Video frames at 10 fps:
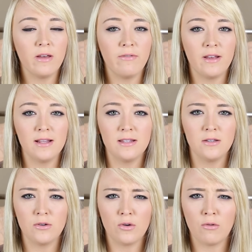if it's
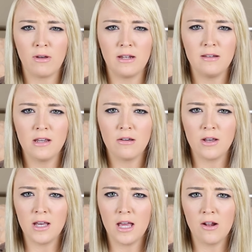
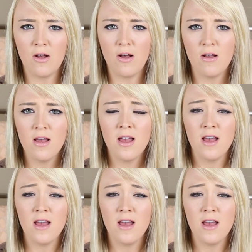hereditary at all,